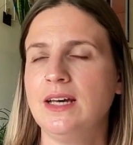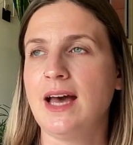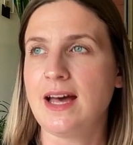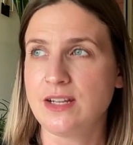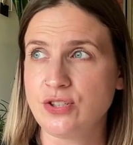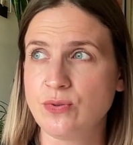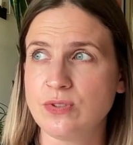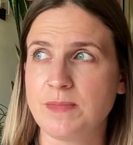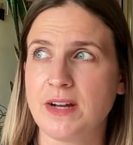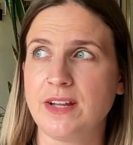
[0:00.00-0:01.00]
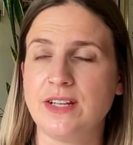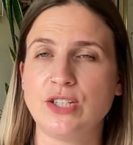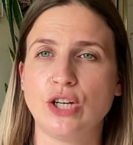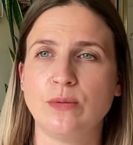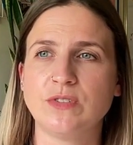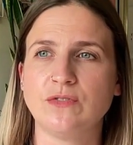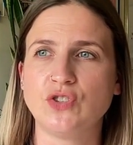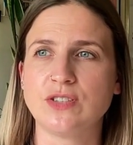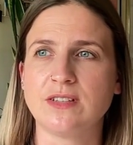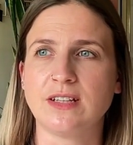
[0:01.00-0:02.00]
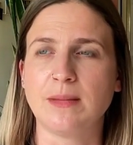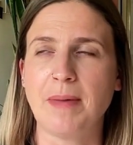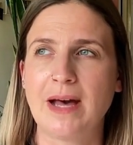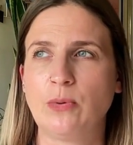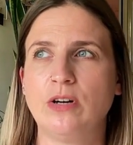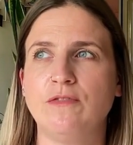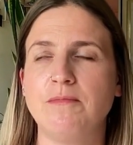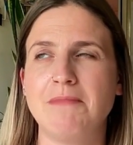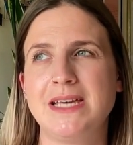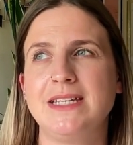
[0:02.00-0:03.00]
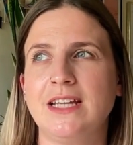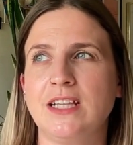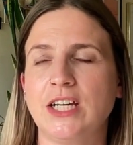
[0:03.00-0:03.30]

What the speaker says: Anna talked about it in terms of just like the power of making the